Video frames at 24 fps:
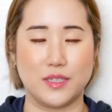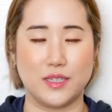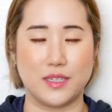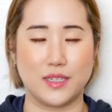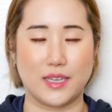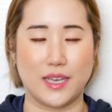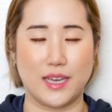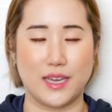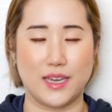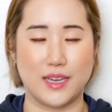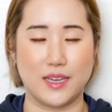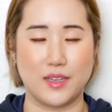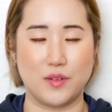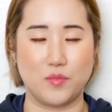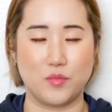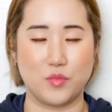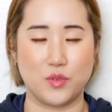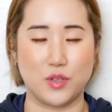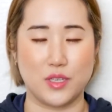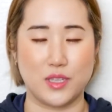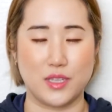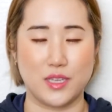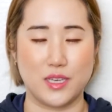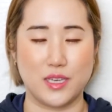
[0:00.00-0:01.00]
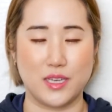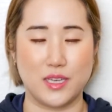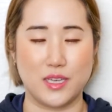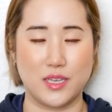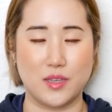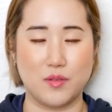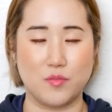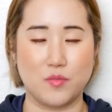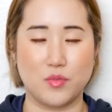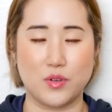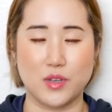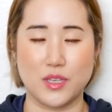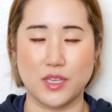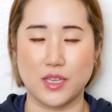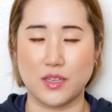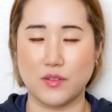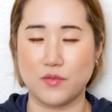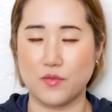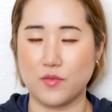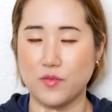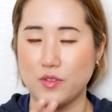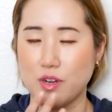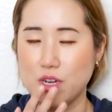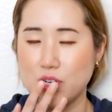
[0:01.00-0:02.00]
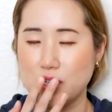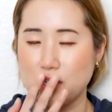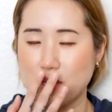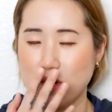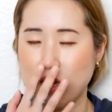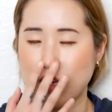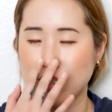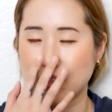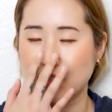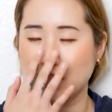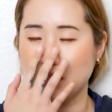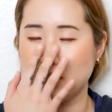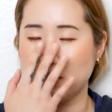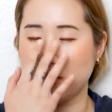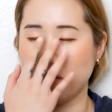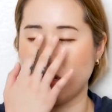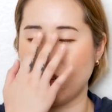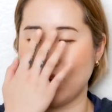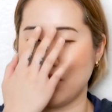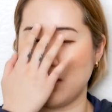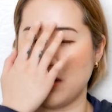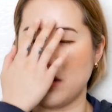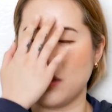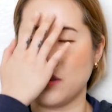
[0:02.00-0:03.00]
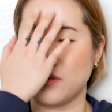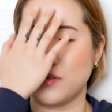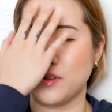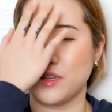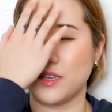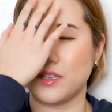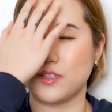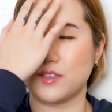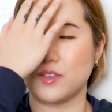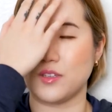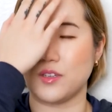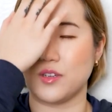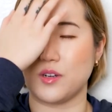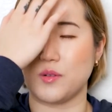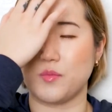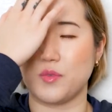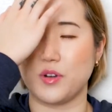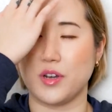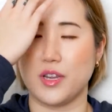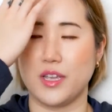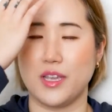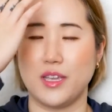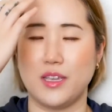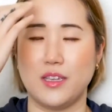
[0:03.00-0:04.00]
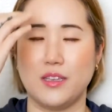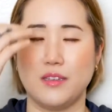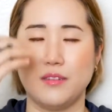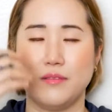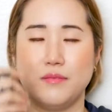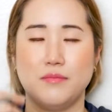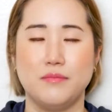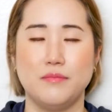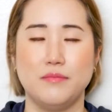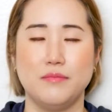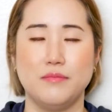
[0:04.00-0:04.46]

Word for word: Again, breathe in. Bring in fresh oxygen all the way into your brain.